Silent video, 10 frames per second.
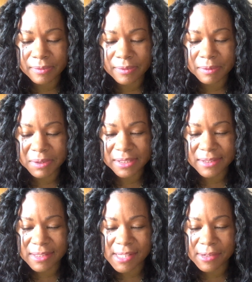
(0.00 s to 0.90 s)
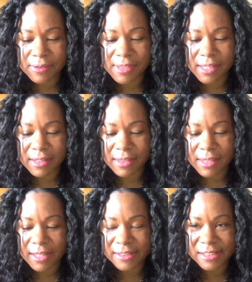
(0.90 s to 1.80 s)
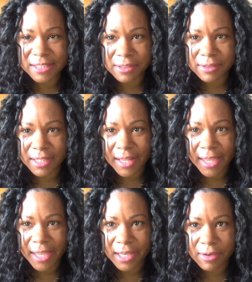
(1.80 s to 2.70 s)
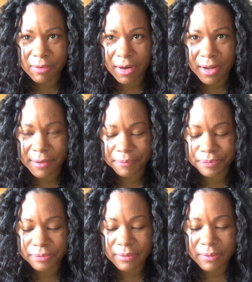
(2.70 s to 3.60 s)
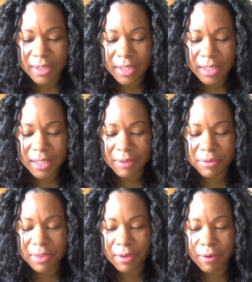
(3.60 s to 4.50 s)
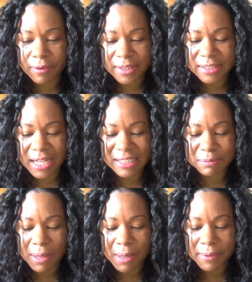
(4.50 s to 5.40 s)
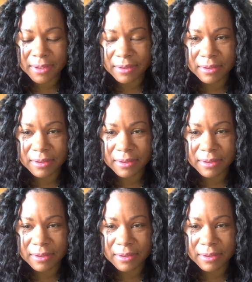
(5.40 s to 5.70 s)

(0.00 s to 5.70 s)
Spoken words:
Because then they consider it a hate crime. Even though these guys probably,